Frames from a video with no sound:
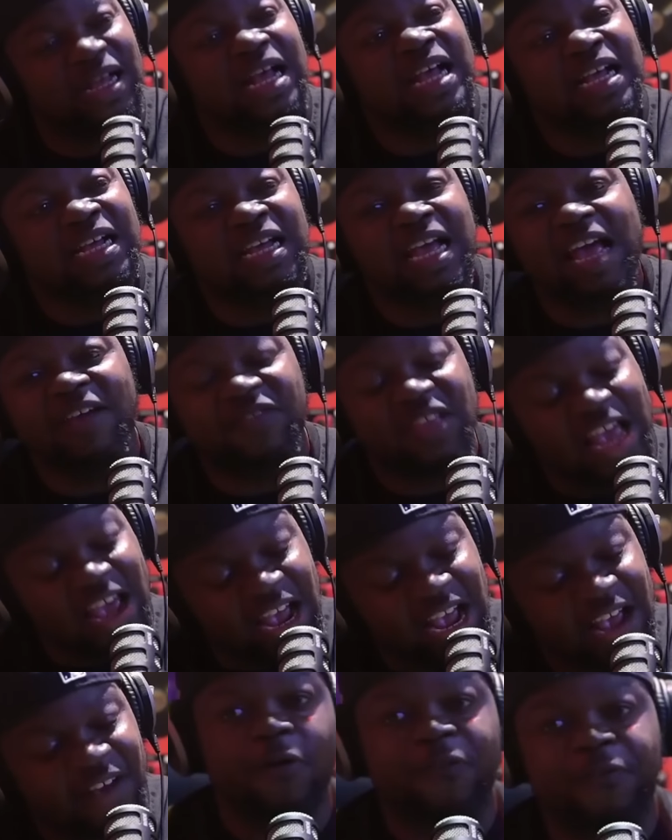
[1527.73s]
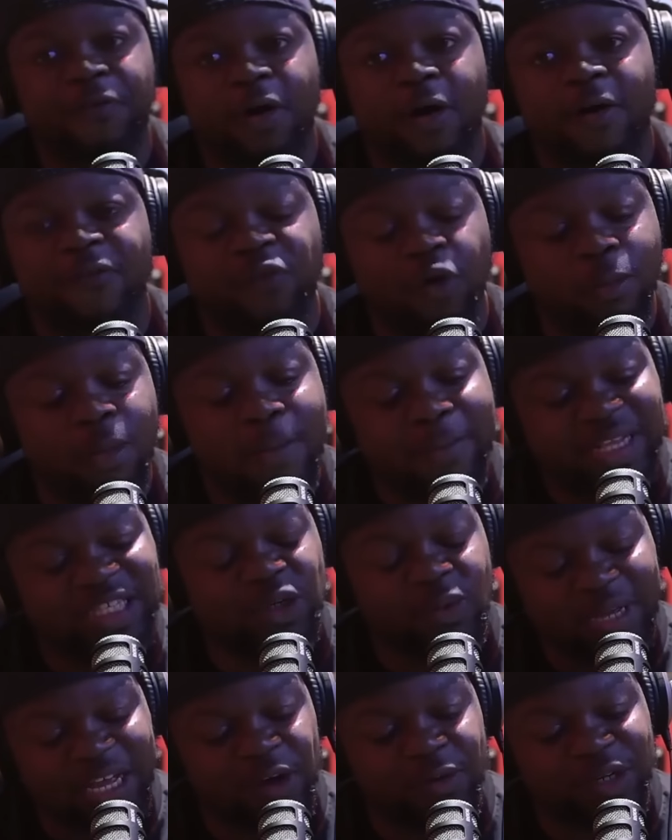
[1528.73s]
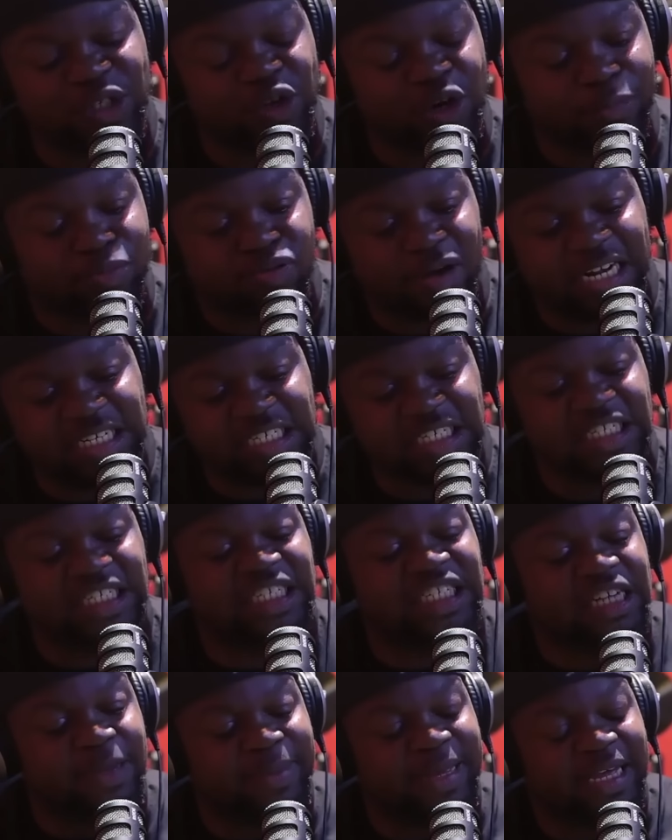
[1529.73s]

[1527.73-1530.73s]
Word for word: If they, if a form of mental illness or depression should be,